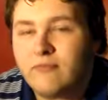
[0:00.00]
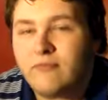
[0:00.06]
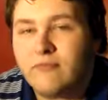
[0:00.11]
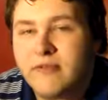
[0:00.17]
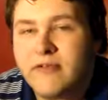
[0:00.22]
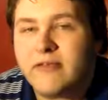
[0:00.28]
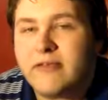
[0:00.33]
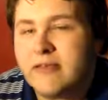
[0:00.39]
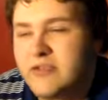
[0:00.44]

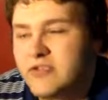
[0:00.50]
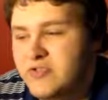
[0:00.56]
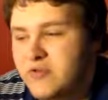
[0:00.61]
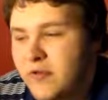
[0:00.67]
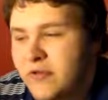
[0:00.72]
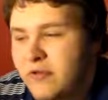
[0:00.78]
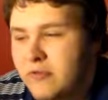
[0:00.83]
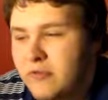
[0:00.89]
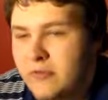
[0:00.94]
really
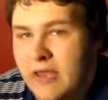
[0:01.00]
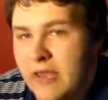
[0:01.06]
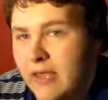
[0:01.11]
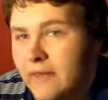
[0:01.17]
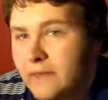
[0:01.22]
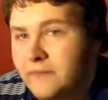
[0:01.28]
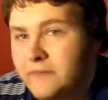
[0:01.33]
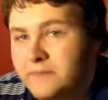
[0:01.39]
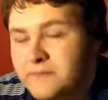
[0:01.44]
enjoyed Liu Kang,
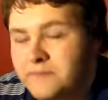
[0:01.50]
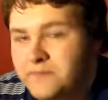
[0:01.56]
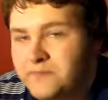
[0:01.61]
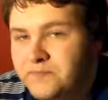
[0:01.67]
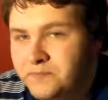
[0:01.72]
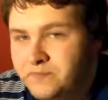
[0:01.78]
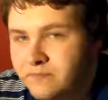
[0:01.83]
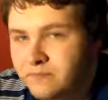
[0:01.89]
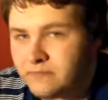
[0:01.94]

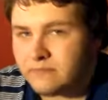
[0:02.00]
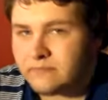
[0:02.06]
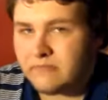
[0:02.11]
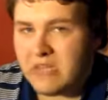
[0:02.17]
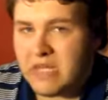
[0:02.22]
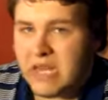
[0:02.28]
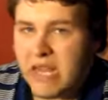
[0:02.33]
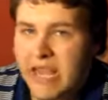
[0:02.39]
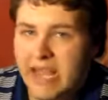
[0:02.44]

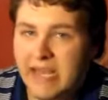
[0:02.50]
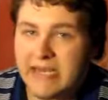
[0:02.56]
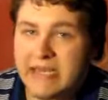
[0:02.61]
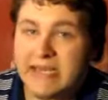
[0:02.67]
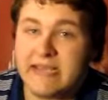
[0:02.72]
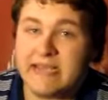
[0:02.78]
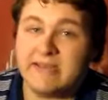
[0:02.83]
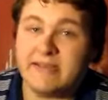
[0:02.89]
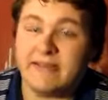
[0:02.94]
and
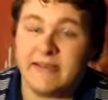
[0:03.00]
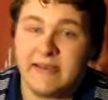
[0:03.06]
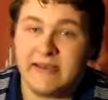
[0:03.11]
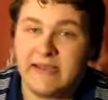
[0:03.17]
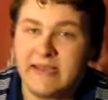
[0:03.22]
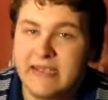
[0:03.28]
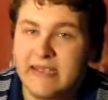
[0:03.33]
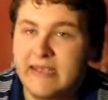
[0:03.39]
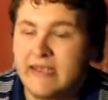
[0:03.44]
he
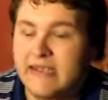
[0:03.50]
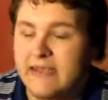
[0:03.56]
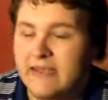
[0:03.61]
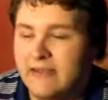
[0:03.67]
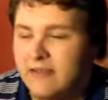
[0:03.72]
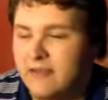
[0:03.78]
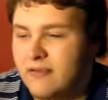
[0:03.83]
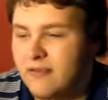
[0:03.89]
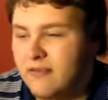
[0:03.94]
and
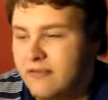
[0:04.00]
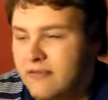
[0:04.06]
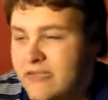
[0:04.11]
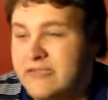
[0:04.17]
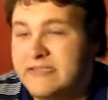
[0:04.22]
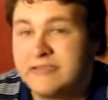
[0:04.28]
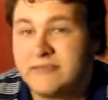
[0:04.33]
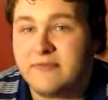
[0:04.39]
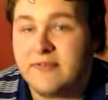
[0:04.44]
he
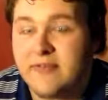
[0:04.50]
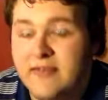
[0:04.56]
he's the,